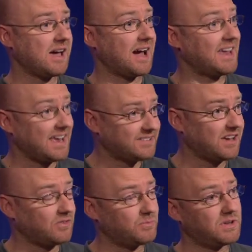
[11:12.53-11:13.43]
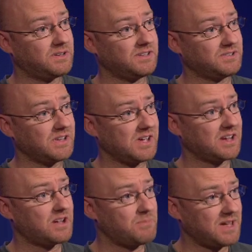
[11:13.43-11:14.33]
and his government is
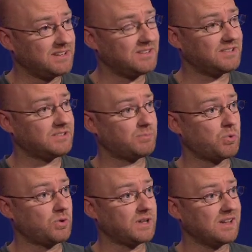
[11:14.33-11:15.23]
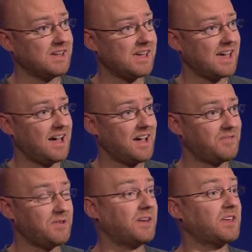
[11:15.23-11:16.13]
committed to supporting
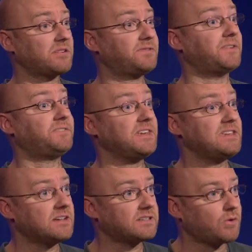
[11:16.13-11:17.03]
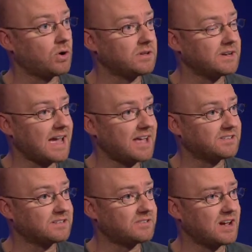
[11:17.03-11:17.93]
uh, another 50 years of oil and
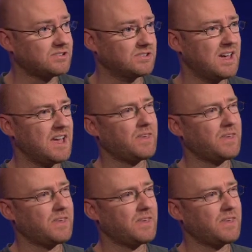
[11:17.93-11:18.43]
gas extraction.